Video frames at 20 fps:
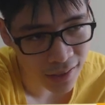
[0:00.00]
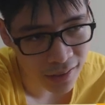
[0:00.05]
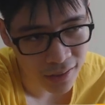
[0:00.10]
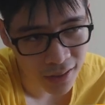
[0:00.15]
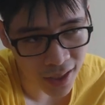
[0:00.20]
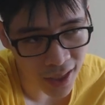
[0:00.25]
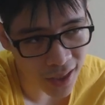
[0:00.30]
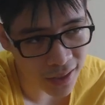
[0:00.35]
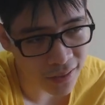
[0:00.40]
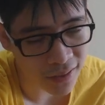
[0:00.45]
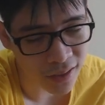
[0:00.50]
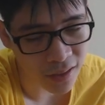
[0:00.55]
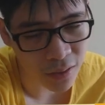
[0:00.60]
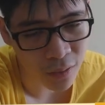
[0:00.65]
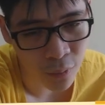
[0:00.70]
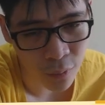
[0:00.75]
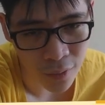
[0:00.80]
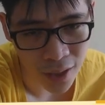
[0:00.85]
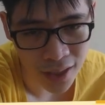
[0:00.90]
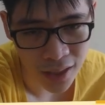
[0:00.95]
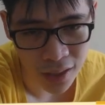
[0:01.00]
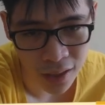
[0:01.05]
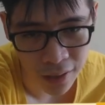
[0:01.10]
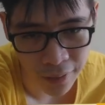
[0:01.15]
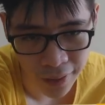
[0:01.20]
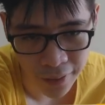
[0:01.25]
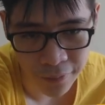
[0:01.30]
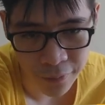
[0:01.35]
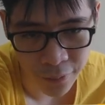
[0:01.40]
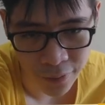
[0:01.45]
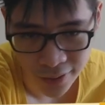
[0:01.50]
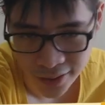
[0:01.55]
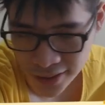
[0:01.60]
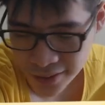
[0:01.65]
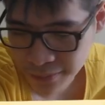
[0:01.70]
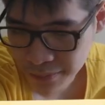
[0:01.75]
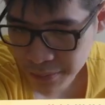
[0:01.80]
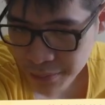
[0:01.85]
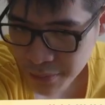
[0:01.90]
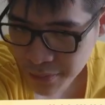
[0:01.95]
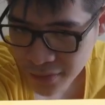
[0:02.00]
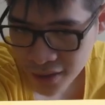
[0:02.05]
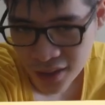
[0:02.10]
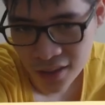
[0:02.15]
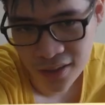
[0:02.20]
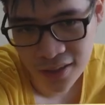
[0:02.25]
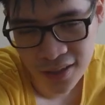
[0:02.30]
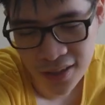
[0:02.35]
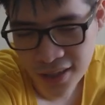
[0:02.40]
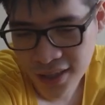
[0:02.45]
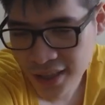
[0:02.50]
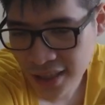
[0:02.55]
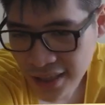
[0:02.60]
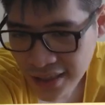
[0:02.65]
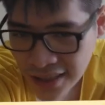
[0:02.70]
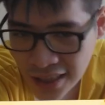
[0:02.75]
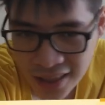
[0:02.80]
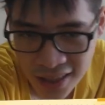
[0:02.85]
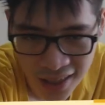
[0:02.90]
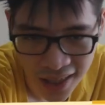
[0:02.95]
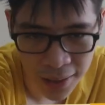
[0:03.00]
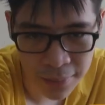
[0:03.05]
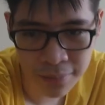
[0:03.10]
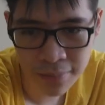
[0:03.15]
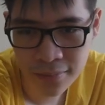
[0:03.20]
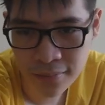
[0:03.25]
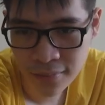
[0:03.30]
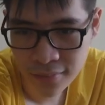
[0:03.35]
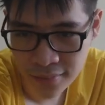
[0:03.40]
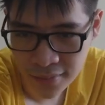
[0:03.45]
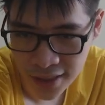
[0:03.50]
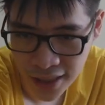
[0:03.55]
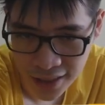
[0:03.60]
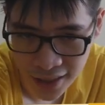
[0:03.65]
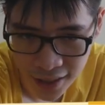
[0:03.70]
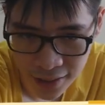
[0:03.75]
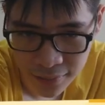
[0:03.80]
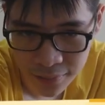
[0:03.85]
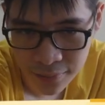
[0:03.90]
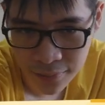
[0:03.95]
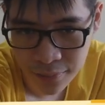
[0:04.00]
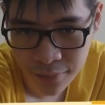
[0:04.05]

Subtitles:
I think quite great for us. Second game, like that.